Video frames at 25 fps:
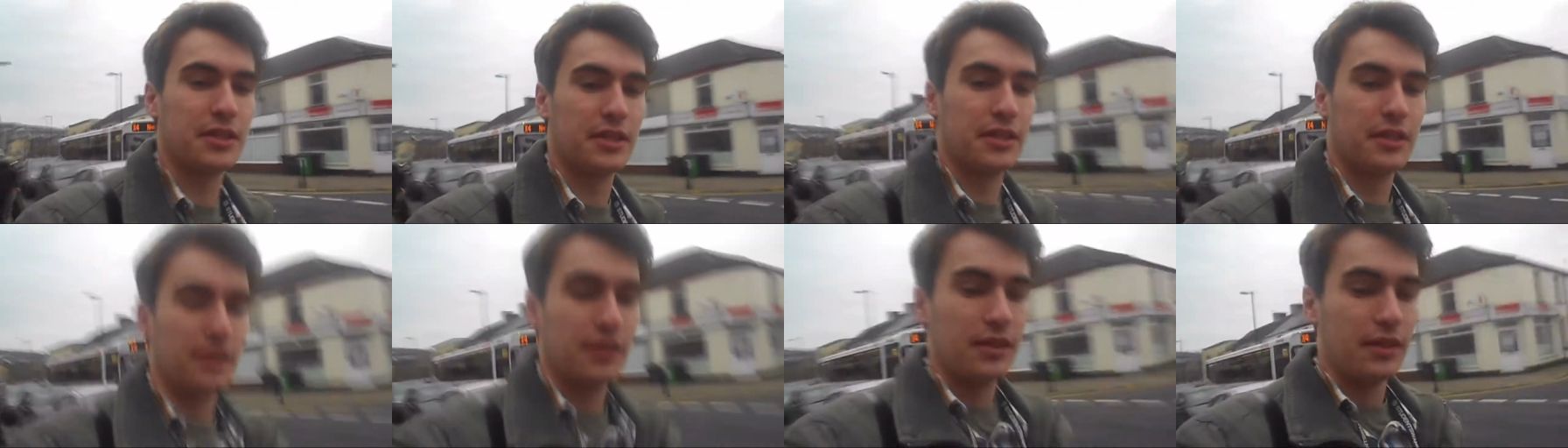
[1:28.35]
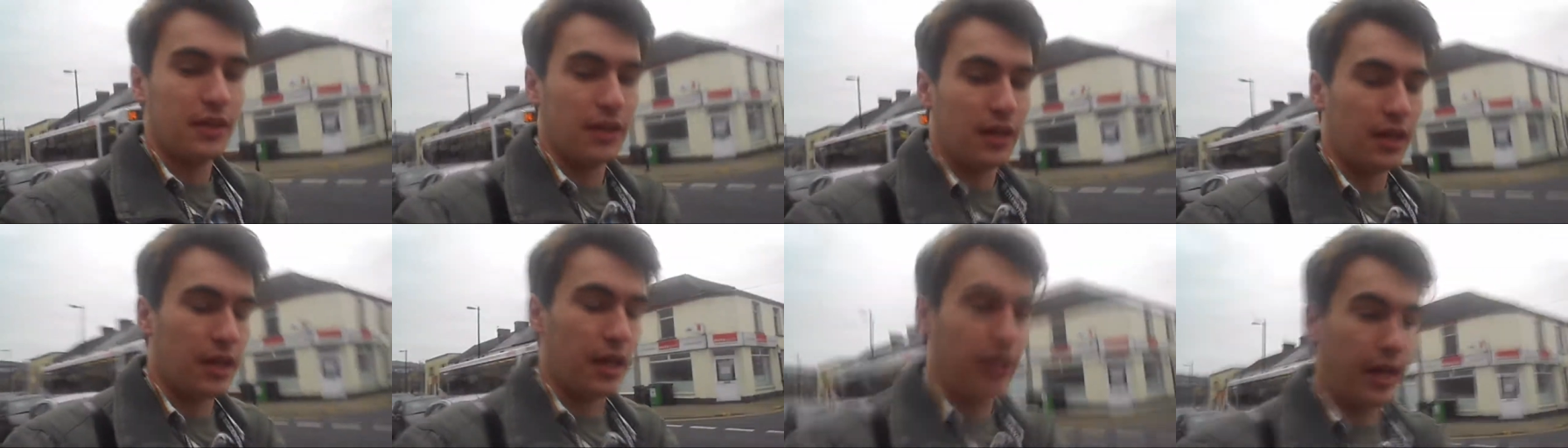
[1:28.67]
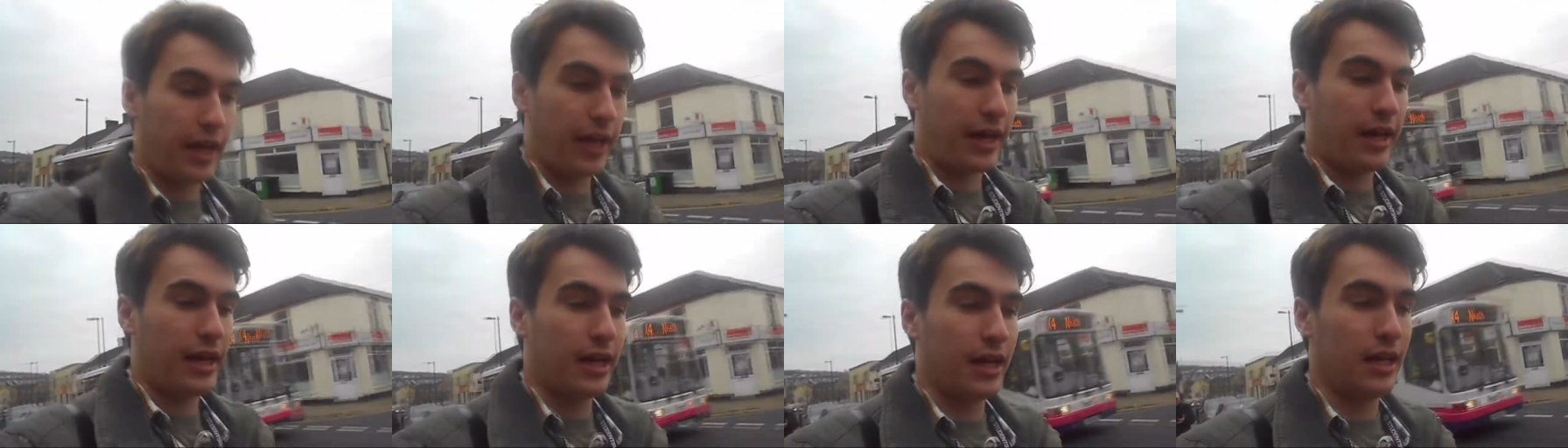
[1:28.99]

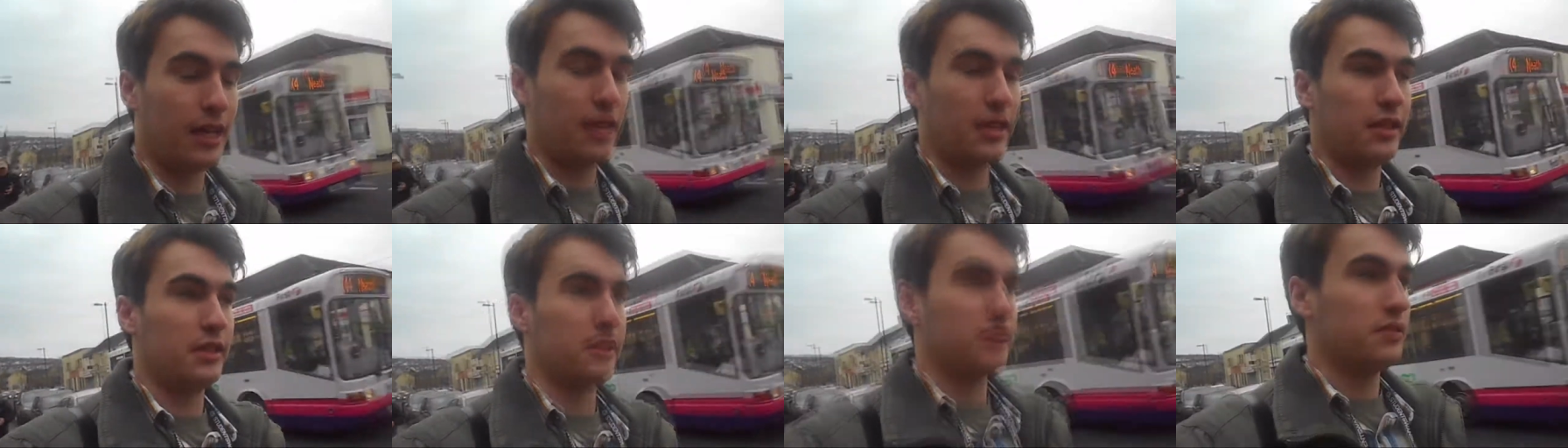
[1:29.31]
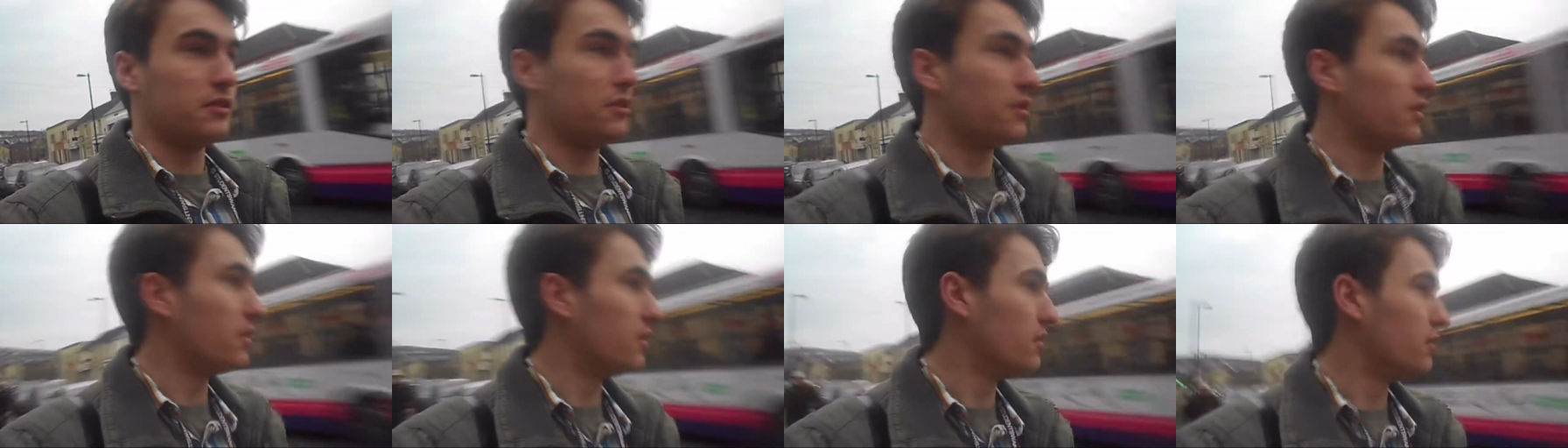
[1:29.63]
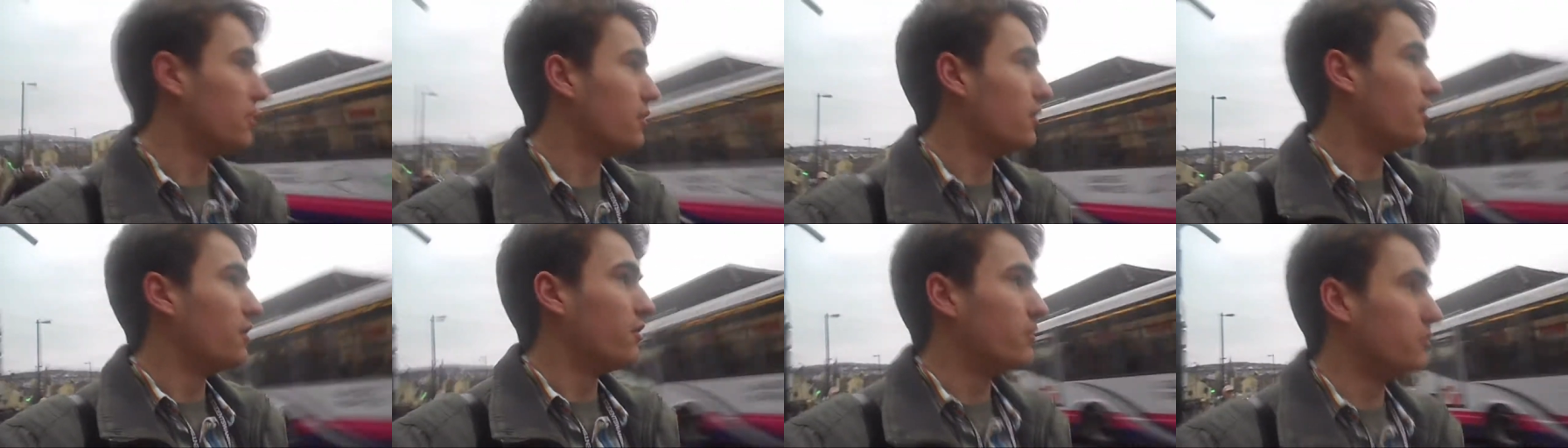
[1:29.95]
and
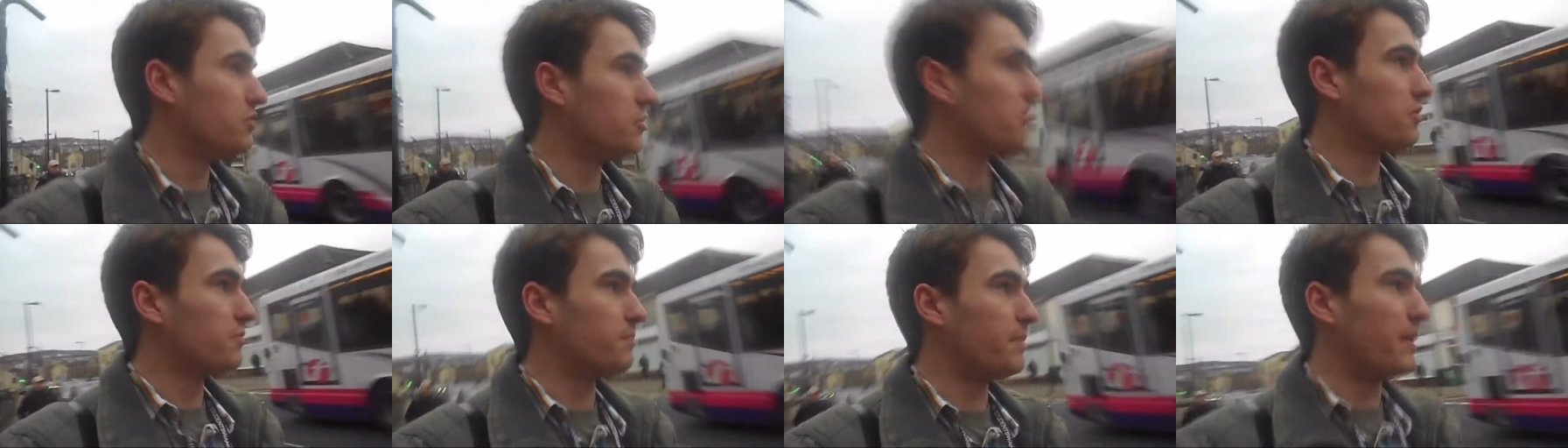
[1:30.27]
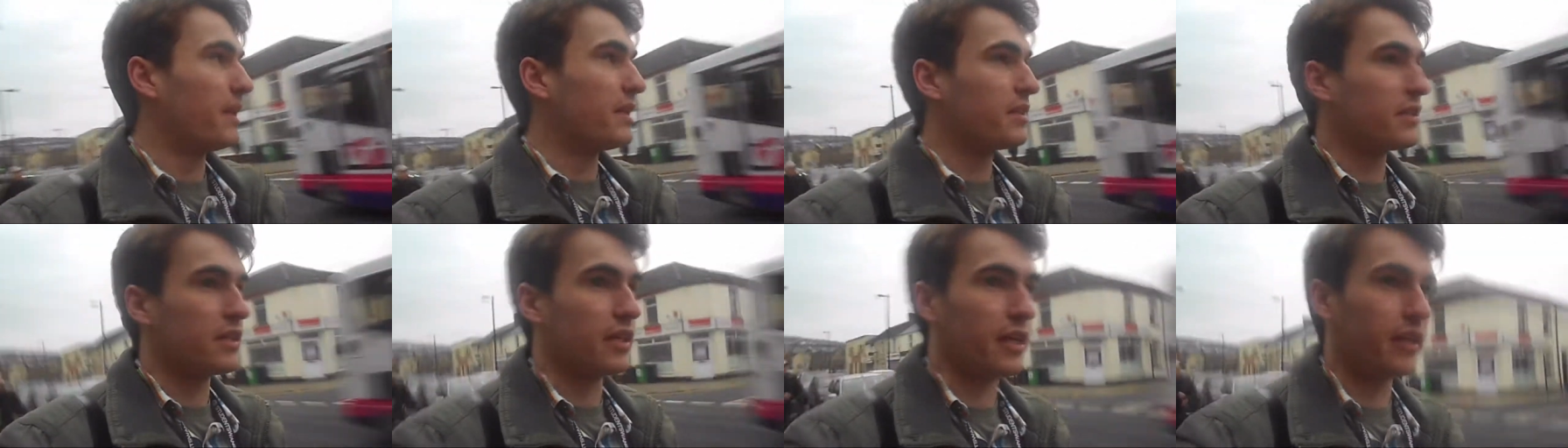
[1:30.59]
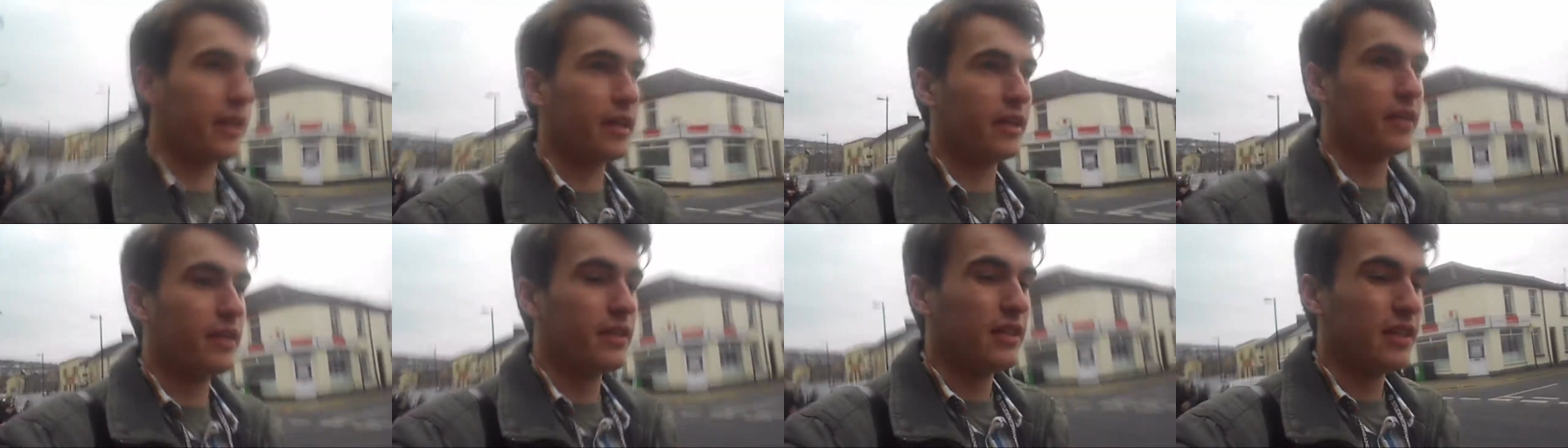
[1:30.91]
we just basically